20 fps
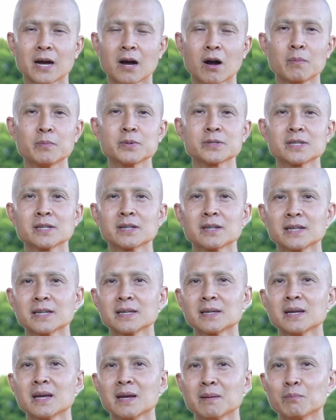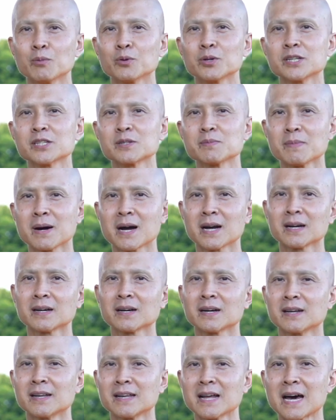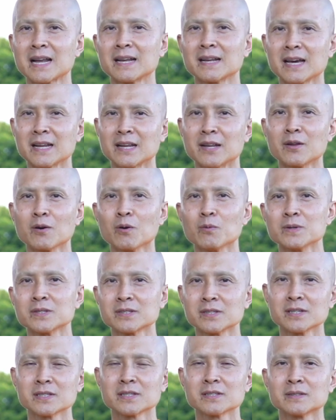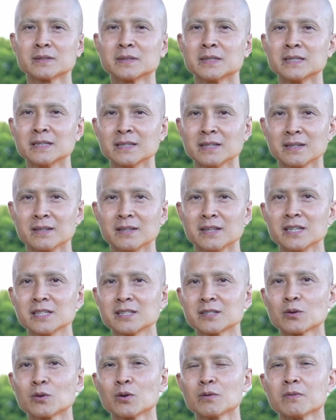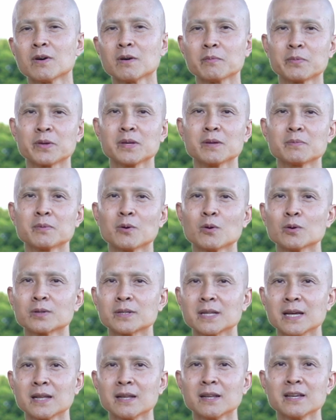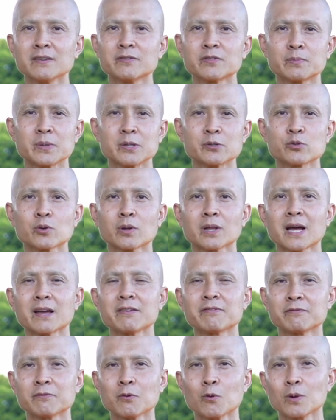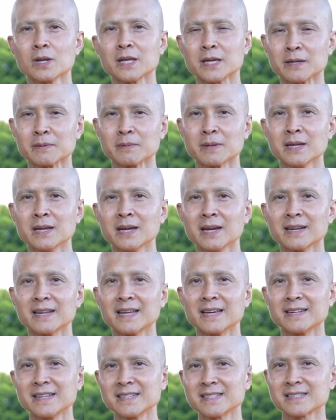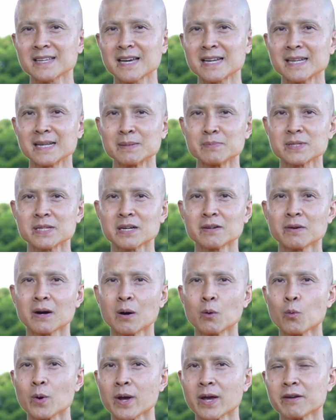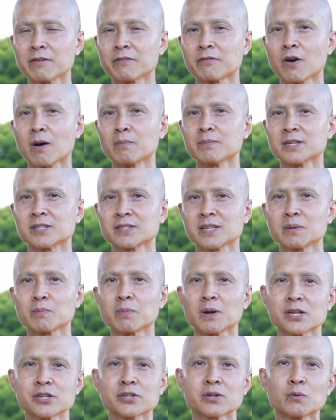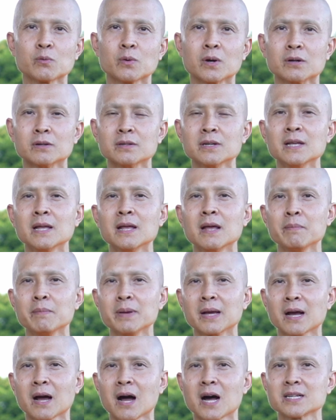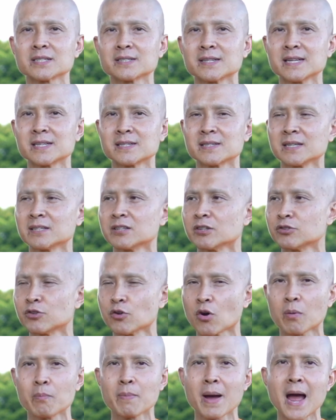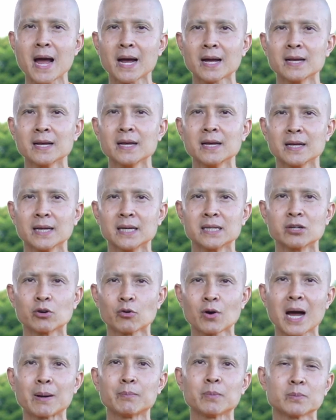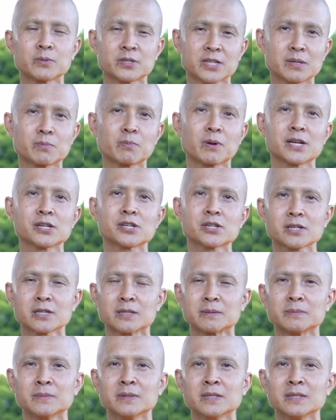Oppositely, Buddhist monks, nuns, and novices, this group of people, they live spiritual life fully. They distance themselves away from the sense pleasure world because they see the drawback in the realm of sense pleasure.